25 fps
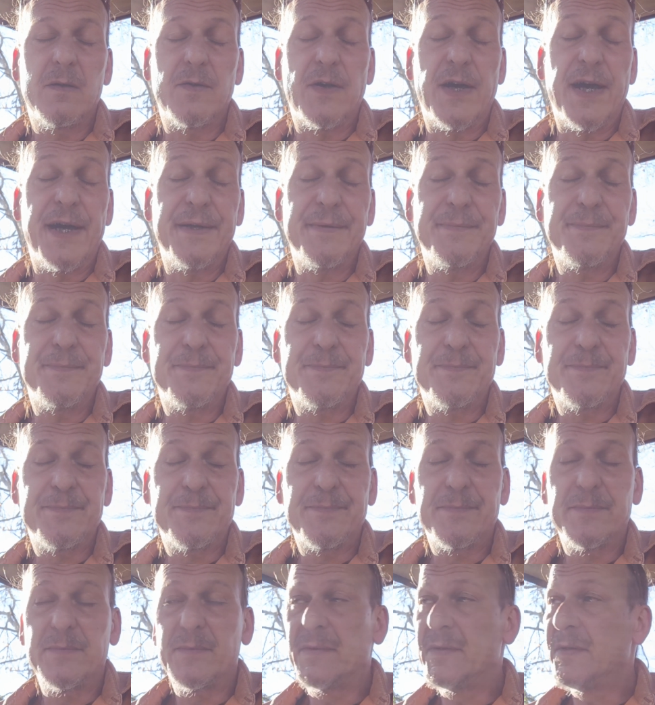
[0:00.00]
Right?
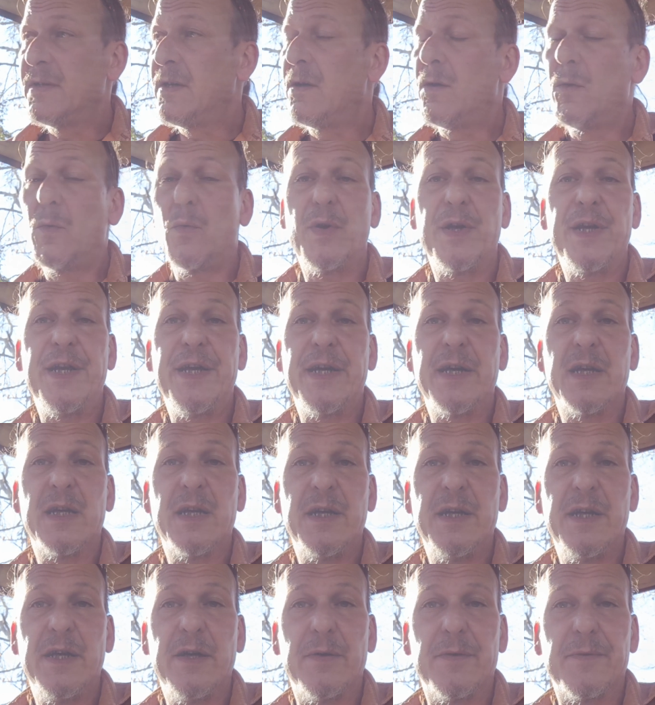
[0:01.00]
What are you
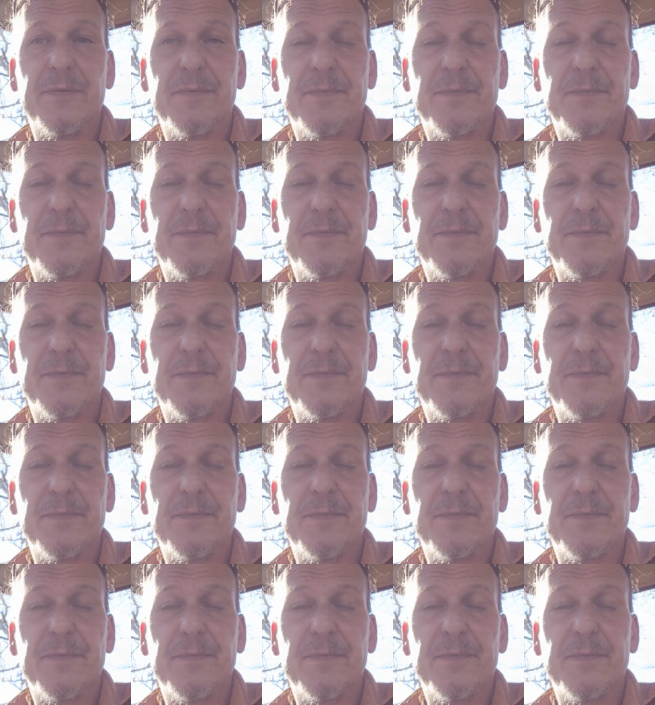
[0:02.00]
going to do?